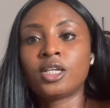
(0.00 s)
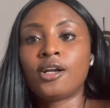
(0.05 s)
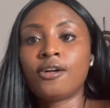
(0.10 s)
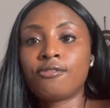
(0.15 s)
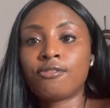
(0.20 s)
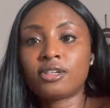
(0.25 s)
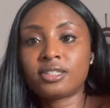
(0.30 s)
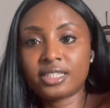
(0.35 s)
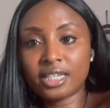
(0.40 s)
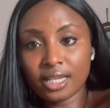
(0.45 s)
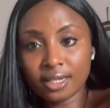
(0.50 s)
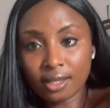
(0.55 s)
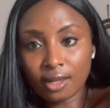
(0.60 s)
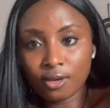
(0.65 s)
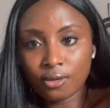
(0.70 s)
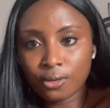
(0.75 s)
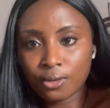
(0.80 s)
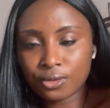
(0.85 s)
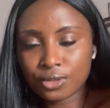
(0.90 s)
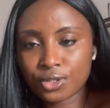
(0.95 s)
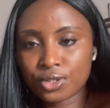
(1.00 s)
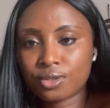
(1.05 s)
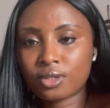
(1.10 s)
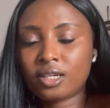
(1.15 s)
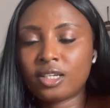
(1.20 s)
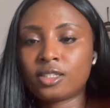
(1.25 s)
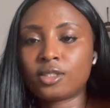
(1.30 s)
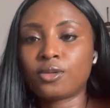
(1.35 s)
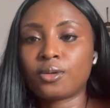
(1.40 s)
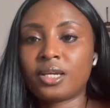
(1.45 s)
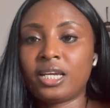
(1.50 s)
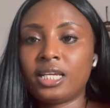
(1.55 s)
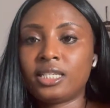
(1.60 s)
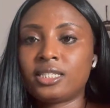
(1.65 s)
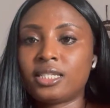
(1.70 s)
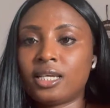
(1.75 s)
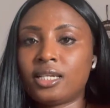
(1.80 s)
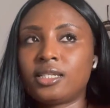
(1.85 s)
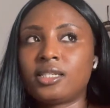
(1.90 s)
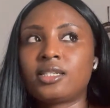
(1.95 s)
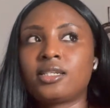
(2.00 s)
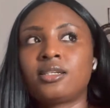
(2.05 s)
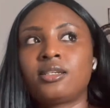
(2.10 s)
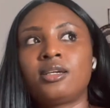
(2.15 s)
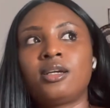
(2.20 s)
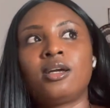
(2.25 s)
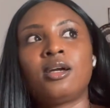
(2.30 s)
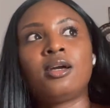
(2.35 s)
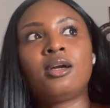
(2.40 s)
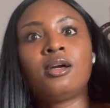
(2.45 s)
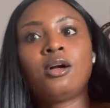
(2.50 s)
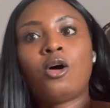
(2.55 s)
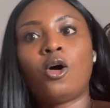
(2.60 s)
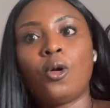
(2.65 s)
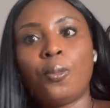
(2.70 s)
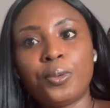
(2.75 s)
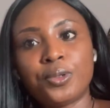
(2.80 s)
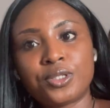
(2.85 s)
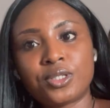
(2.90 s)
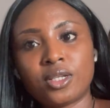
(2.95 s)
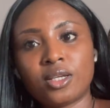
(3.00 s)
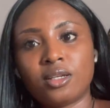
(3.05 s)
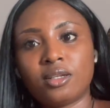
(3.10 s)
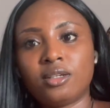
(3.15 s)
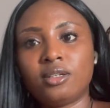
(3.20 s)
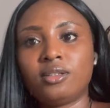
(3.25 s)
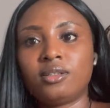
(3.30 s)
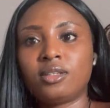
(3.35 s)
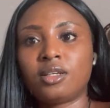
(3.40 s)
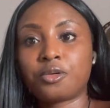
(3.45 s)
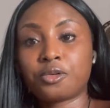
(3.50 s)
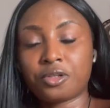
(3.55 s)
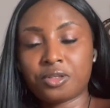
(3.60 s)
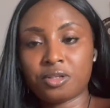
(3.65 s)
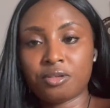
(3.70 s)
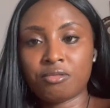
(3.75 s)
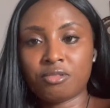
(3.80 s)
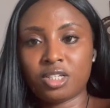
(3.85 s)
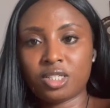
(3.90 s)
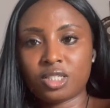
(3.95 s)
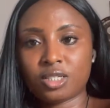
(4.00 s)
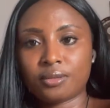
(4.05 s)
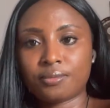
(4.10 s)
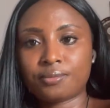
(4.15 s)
For Zaina Lodge, it's located opposite in the northern region.